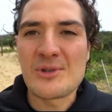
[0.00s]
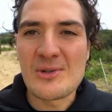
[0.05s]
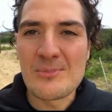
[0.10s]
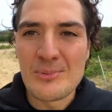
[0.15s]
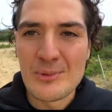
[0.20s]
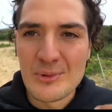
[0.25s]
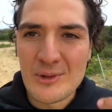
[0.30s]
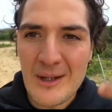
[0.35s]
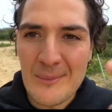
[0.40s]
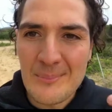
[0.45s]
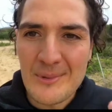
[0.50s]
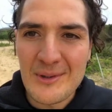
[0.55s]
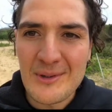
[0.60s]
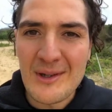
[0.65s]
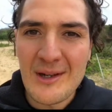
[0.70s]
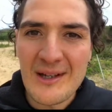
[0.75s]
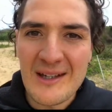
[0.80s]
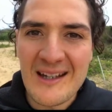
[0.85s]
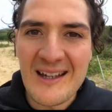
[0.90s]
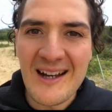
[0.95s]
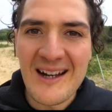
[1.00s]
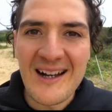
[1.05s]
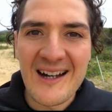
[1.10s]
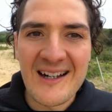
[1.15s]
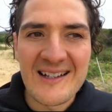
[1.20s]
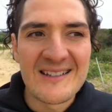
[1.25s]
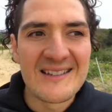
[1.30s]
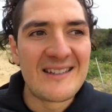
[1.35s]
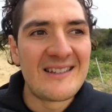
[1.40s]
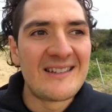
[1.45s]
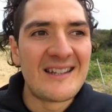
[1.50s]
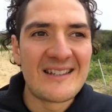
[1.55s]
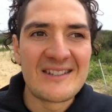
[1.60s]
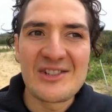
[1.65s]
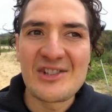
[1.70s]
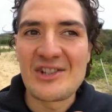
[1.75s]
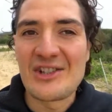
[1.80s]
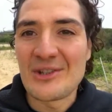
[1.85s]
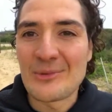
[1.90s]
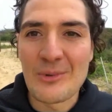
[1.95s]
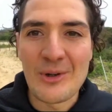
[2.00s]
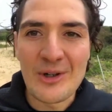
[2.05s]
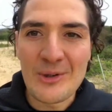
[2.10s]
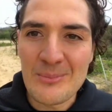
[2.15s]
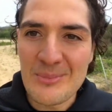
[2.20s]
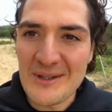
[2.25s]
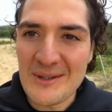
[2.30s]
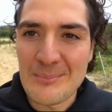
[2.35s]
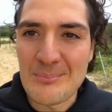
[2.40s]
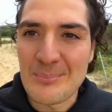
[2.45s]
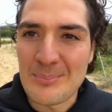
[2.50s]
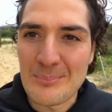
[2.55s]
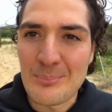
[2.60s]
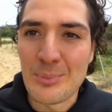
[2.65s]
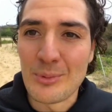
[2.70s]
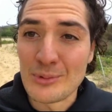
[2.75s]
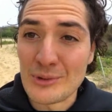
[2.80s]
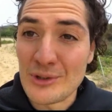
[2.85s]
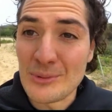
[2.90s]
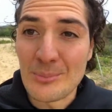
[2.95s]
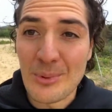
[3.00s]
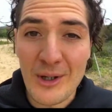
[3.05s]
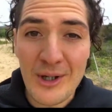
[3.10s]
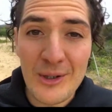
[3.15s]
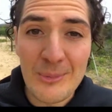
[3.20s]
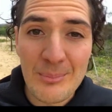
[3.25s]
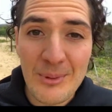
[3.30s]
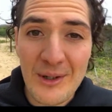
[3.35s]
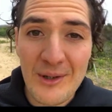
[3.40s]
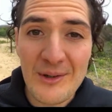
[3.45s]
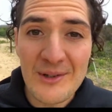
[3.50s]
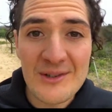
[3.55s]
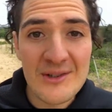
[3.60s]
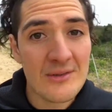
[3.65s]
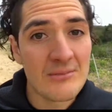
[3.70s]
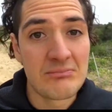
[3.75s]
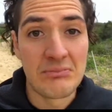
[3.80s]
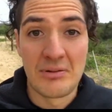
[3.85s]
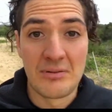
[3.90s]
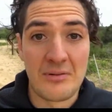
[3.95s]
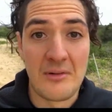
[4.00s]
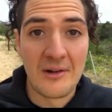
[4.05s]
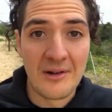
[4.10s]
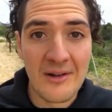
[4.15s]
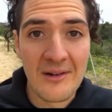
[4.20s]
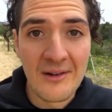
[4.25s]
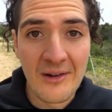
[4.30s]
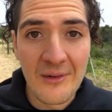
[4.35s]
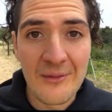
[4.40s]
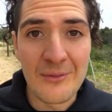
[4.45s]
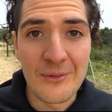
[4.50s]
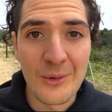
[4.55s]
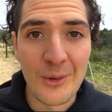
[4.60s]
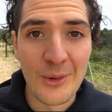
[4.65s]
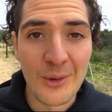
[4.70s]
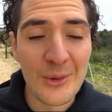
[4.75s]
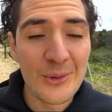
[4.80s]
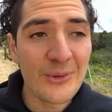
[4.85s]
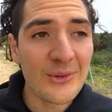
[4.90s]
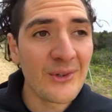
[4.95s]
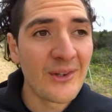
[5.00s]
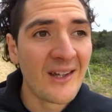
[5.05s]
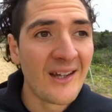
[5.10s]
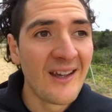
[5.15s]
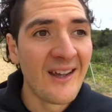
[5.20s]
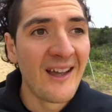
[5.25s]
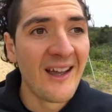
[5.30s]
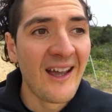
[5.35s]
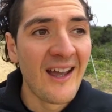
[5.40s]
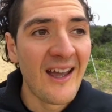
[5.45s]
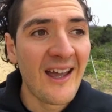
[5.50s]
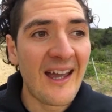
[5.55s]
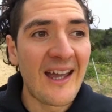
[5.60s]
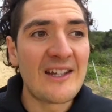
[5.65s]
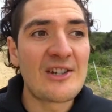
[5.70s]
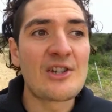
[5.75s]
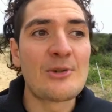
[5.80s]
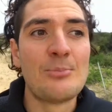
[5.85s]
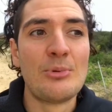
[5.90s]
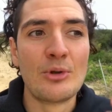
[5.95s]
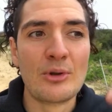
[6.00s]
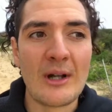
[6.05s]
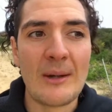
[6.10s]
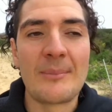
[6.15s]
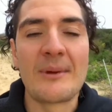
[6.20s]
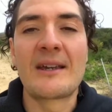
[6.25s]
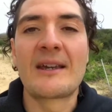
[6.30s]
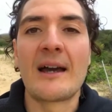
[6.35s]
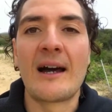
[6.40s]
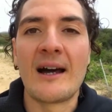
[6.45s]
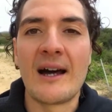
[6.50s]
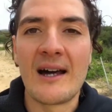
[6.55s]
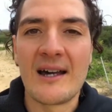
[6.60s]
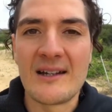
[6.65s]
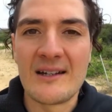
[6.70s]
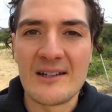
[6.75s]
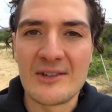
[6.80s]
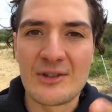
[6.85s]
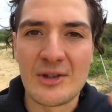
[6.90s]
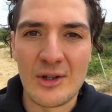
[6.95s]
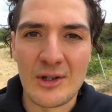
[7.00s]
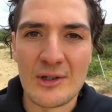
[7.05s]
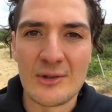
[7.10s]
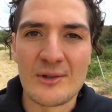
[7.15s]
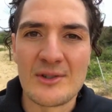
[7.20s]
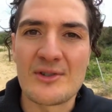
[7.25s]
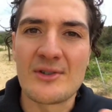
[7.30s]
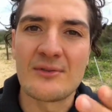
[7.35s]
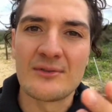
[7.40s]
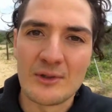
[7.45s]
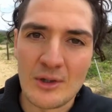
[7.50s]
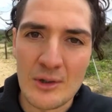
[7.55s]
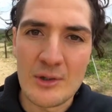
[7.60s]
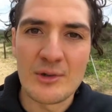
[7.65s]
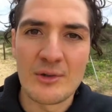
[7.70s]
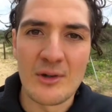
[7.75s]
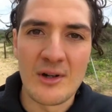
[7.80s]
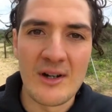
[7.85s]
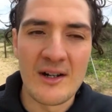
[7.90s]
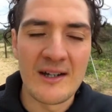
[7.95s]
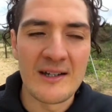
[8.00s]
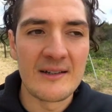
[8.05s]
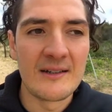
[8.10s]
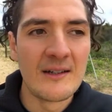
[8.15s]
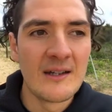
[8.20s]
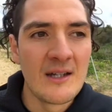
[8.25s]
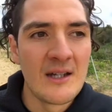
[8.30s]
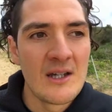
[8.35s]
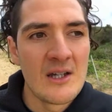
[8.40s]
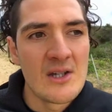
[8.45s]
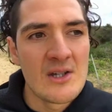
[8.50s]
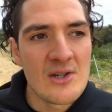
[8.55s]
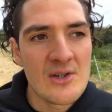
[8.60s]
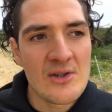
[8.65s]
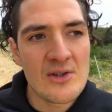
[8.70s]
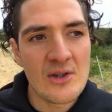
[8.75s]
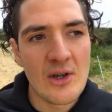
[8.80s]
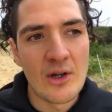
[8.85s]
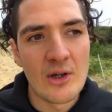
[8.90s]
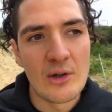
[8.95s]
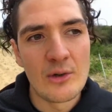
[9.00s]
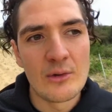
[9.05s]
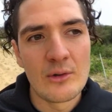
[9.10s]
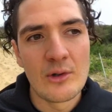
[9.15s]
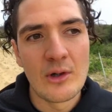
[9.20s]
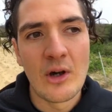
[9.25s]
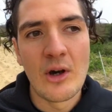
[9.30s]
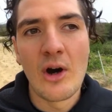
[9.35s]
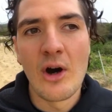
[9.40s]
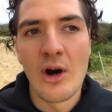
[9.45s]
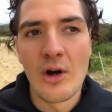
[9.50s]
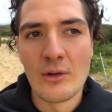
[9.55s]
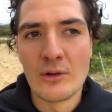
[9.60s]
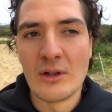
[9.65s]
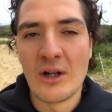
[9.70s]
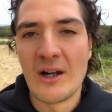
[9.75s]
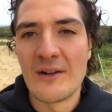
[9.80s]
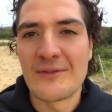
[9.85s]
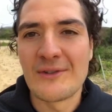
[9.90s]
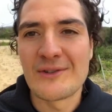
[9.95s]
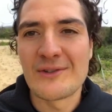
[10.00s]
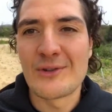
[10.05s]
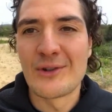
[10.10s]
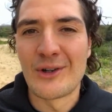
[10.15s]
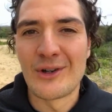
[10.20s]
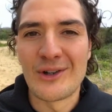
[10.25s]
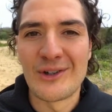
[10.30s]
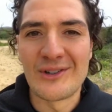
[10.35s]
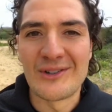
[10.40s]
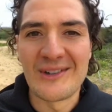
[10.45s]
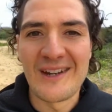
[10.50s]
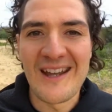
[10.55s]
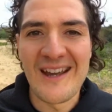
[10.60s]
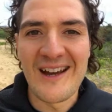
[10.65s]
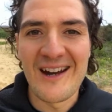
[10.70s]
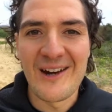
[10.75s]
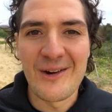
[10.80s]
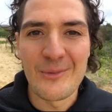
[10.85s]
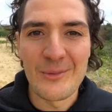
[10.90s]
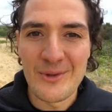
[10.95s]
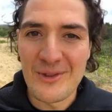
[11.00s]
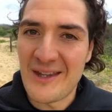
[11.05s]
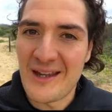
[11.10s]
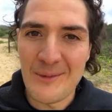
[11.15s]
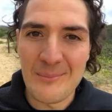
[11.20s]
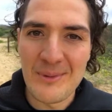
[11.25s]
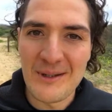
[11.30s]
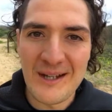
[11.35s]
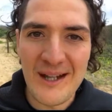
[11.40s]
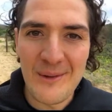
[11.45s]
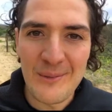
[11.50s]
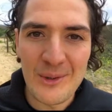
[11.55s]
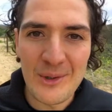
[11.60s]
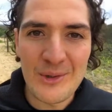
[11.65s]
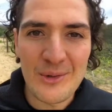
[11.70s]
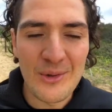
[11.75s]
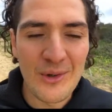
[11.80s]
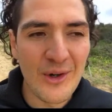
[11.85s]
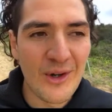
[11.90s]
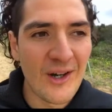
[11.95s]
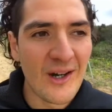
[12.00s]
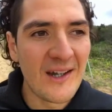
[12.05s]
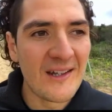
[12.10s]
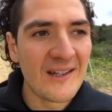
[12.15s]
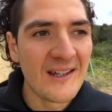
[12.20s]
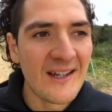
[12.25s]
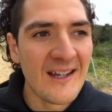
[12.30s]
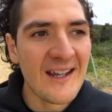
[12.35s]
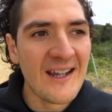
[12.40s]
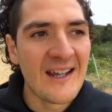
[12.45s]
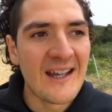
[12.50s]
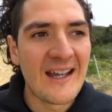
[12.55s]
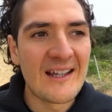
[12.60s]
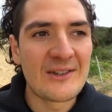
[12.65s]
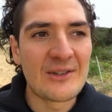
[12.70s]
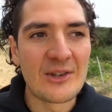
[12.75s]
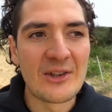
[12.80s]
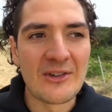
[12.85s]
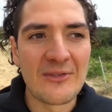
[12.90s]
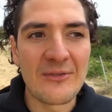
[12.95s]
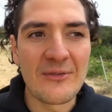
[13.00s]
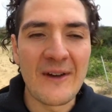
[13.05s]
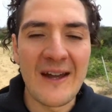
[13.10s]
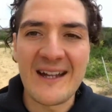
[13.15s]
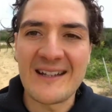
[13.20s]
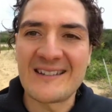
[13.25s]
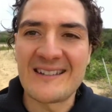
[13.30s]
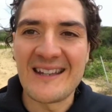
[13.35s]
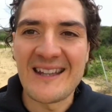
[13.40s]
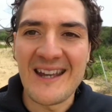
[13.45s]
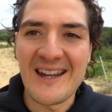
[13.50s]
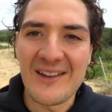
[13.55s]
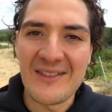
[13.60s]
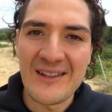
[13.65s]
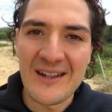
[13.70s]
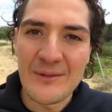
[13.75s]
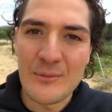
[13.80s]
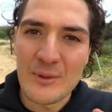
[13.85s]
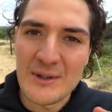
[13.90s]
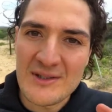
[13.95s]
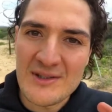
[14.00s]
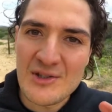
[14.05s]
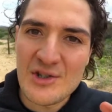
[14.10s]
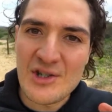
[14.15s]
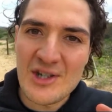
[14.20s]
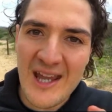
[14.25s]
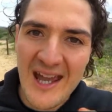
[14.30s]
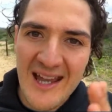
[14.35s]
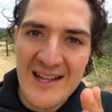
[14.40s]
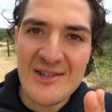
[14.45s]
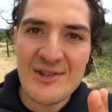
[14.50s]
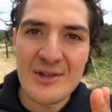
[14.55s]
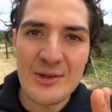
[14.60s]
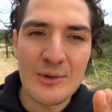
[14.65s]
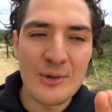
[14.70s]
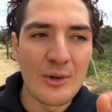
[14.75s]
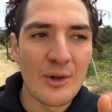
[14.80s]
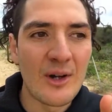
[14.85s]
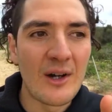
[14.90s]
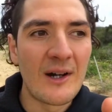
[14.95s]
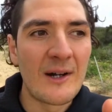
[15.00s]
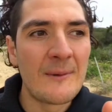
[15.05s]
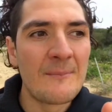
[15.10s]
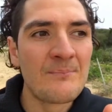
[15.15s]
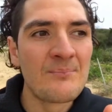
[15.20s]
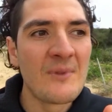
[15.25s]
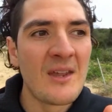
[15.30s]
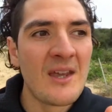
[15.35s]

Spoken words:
she built up a guard that she didn't want to be bullied by her parents, of course, and she built up a guard, a tolerance of not crying. So her whole life has gone now without being able to cry, and to the fact now that when she has to cry,